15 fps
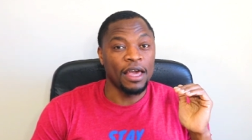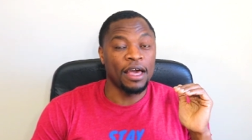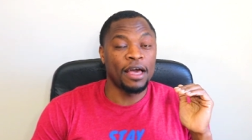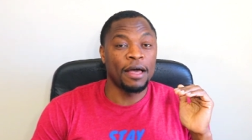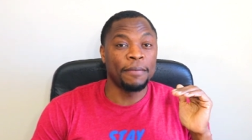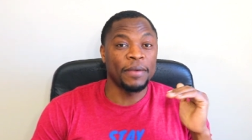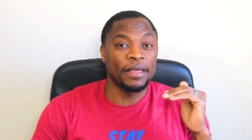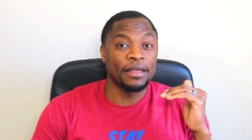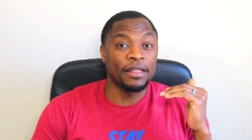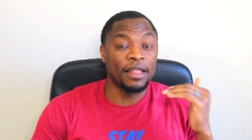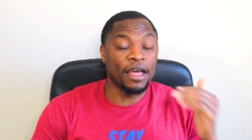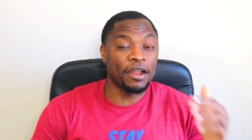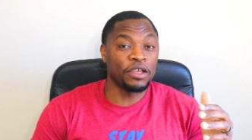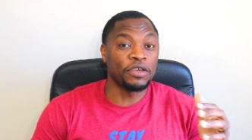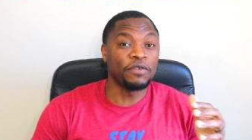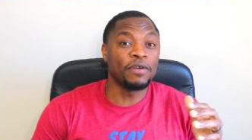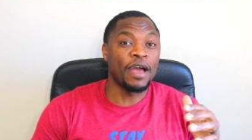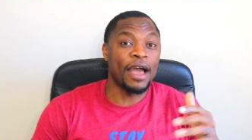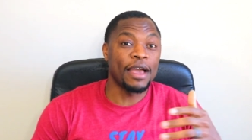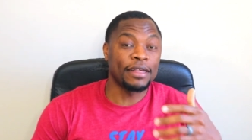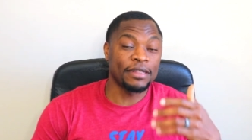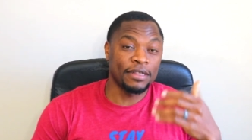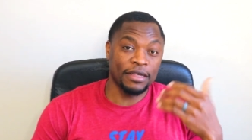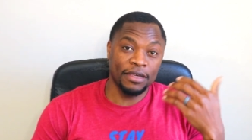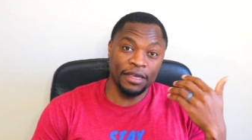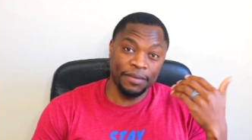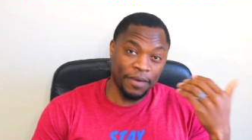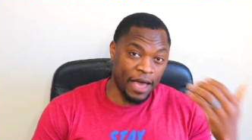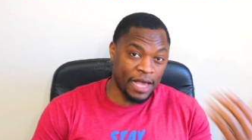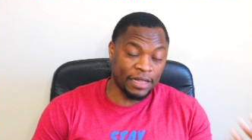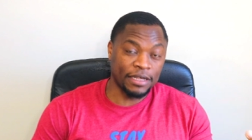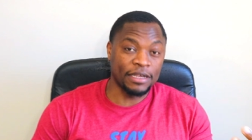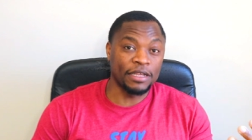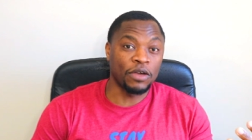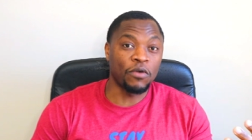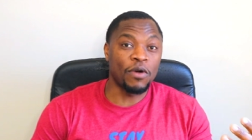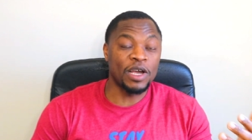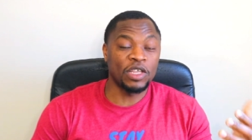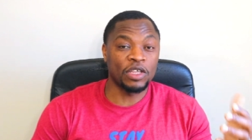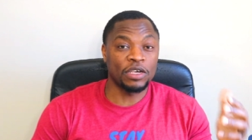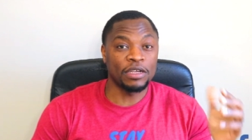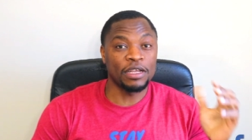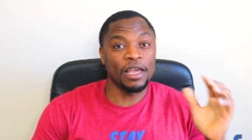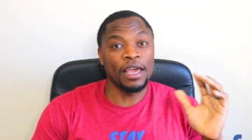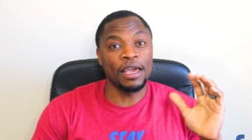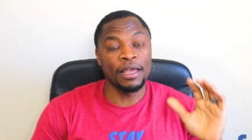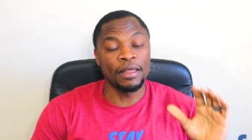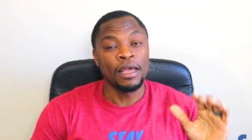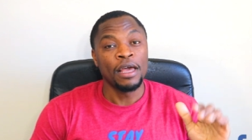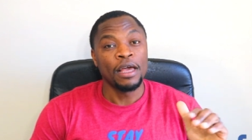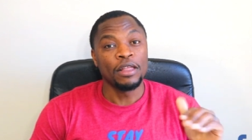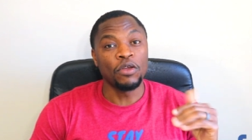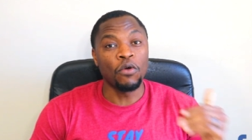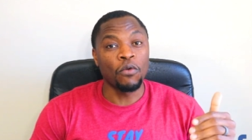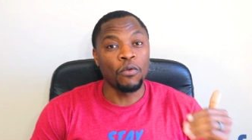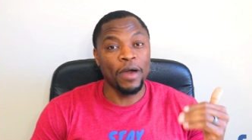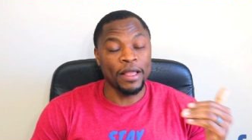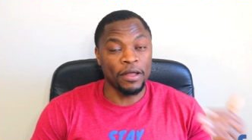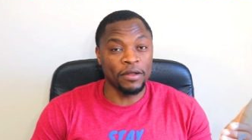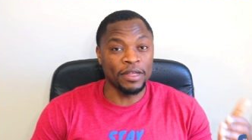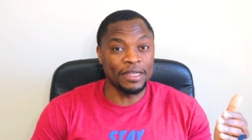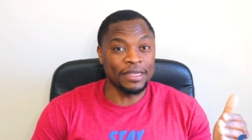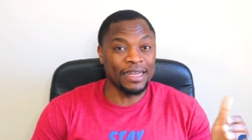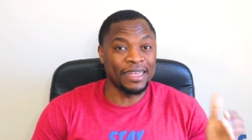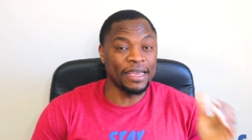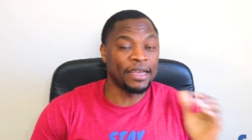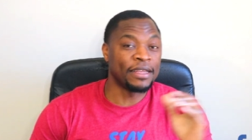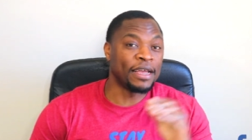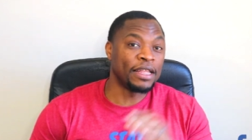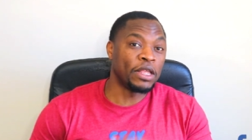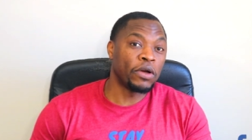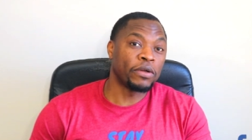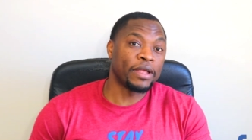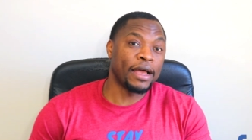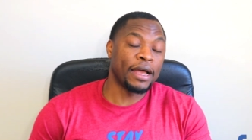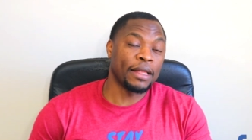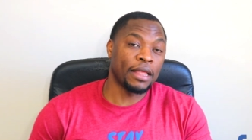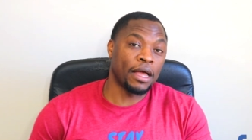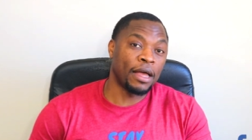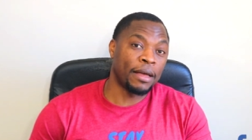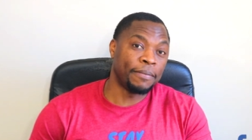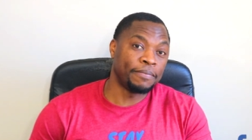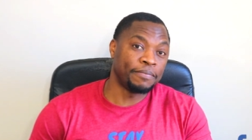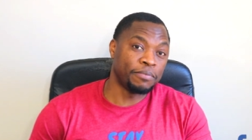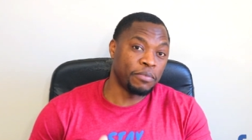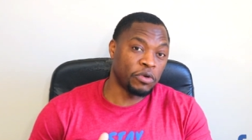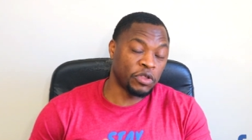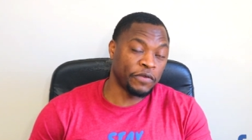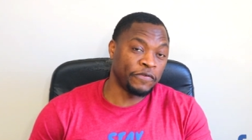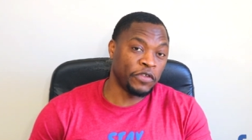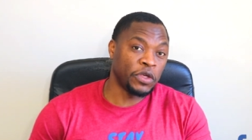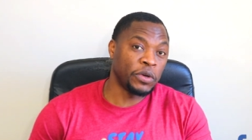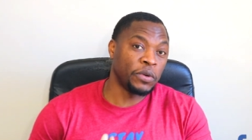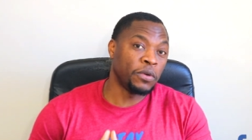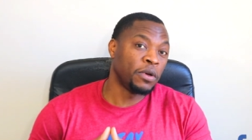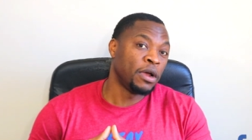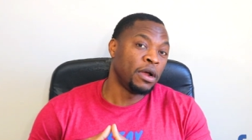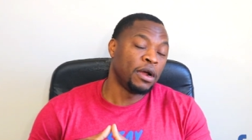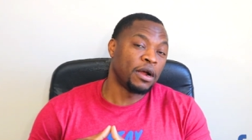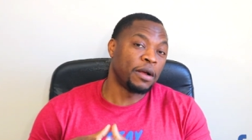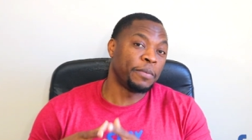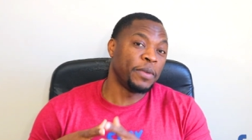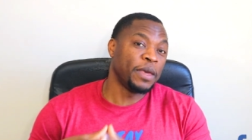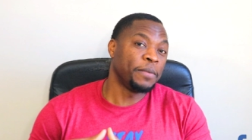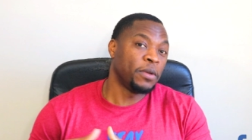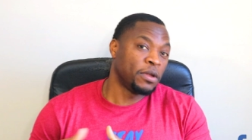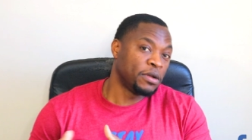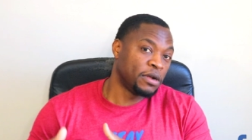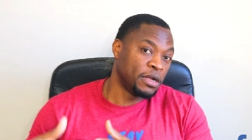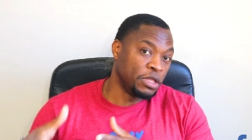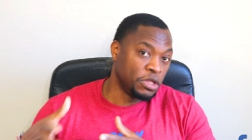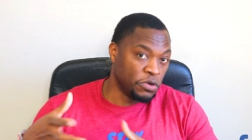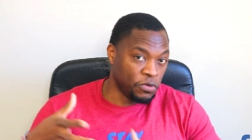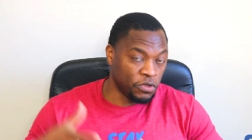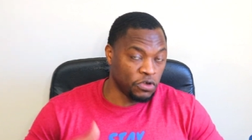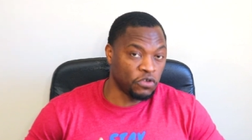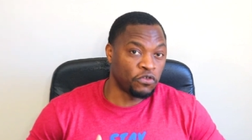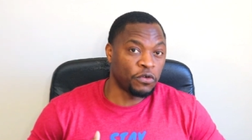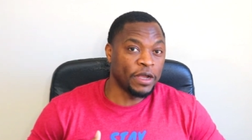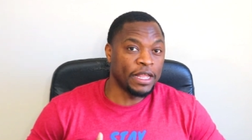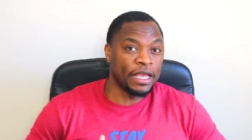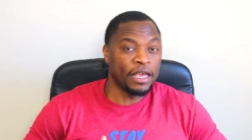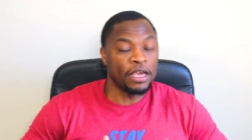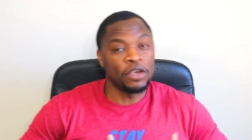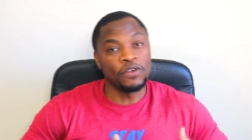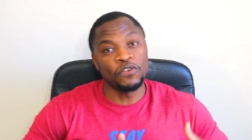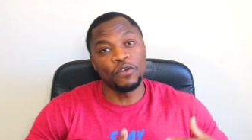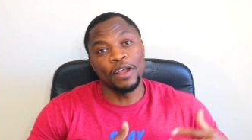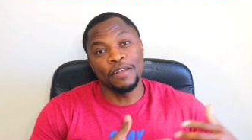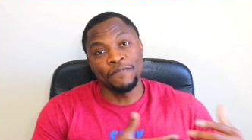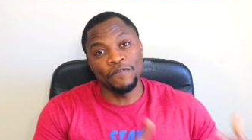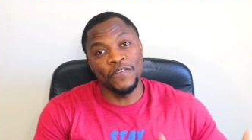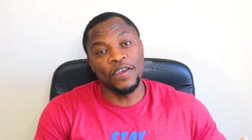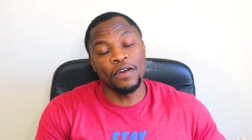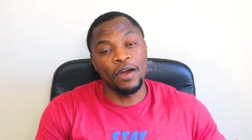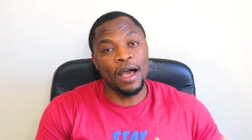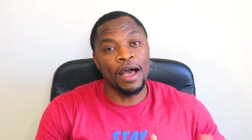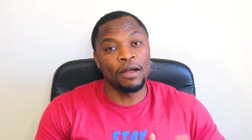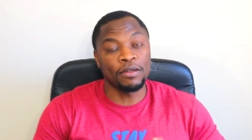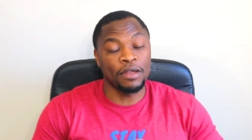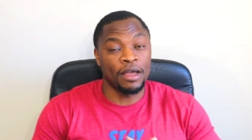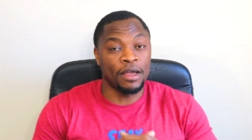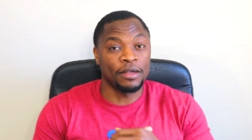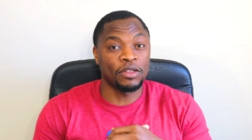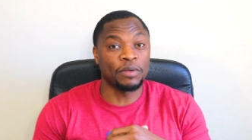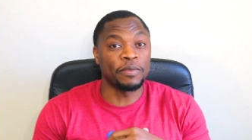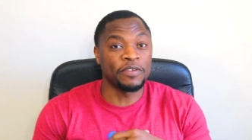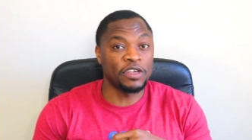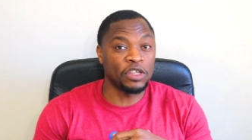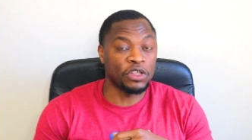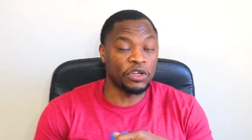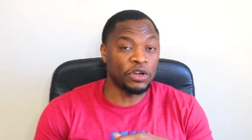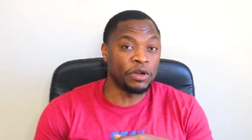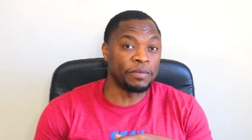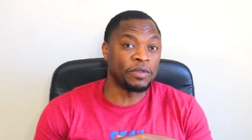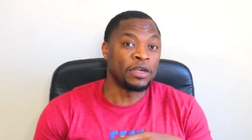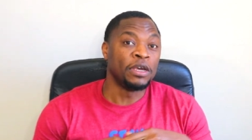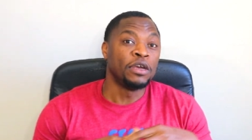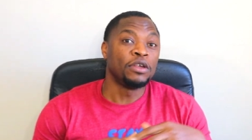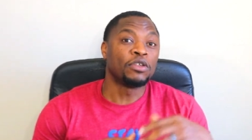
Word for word: Um, and a lot of you guys keep asking the question and don't quite understand it. And I know that um, most of you are people that are new to trading and you're trying to figure out uh, some of these terms.